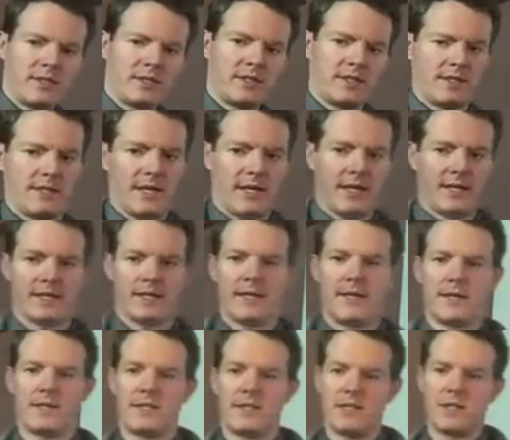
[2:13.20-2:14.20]
6?
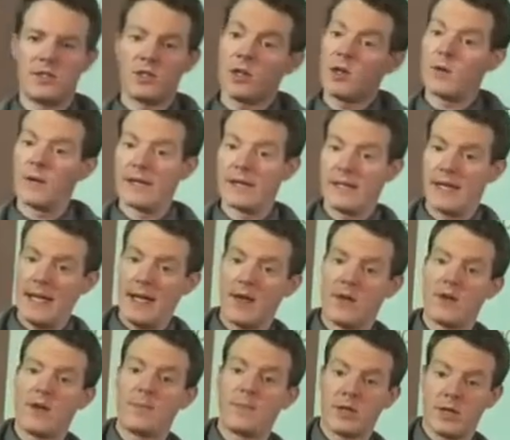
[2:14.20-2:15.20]
Now, since it's going
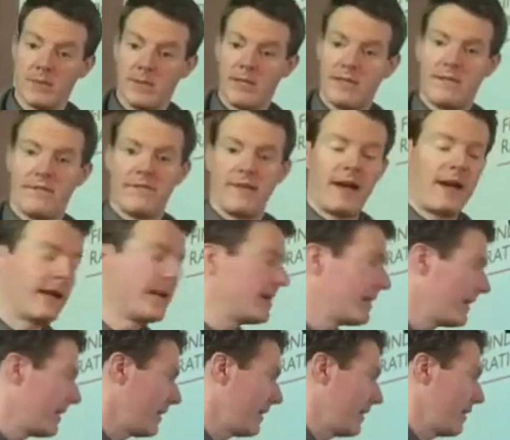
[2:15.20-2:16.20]
down, I'm going to be
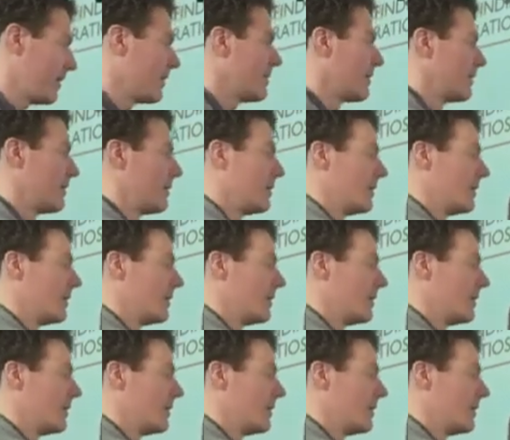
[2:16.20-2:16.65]
dividing here.